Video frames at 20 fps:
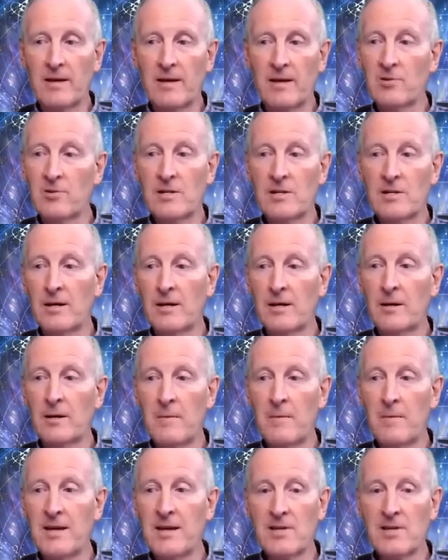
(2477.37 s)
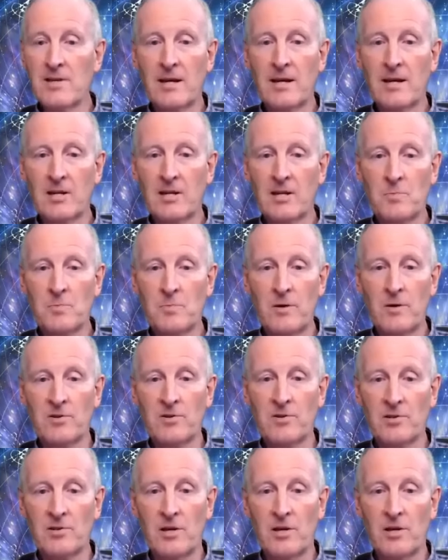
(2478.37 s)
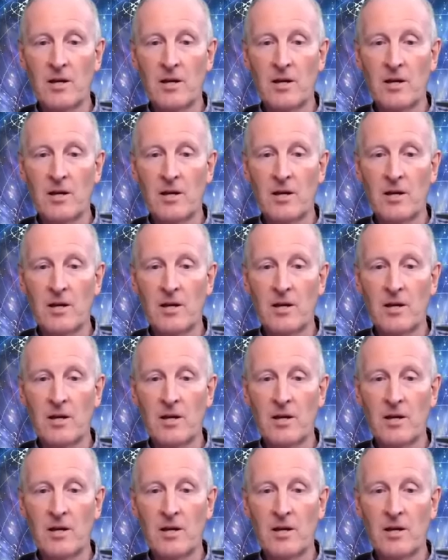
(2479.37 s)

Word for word: It was an, an amazing experience